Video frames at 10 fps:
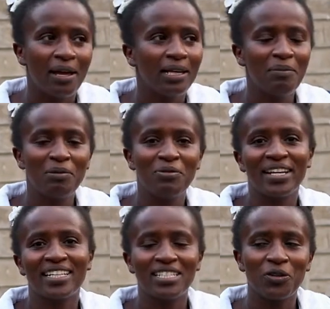Let me bring
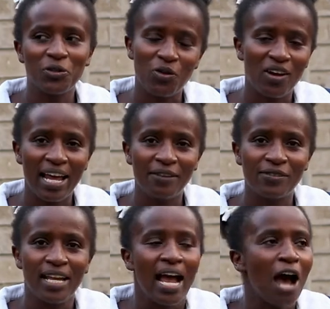it down to our
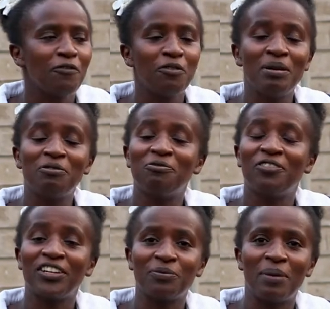lives. Have you been
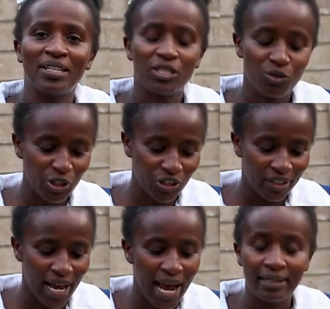faced by a
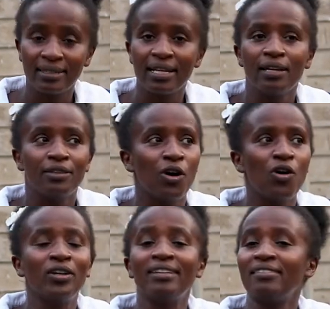situation and the
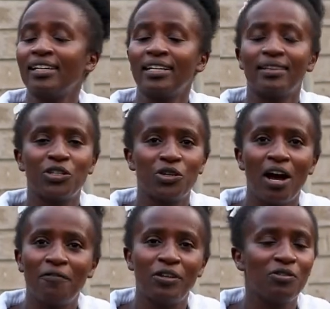only thing that you
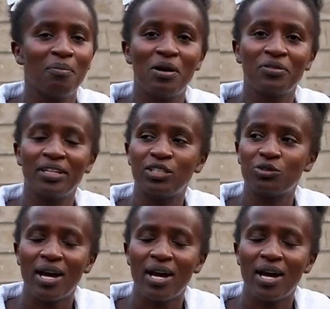have in your mouth is to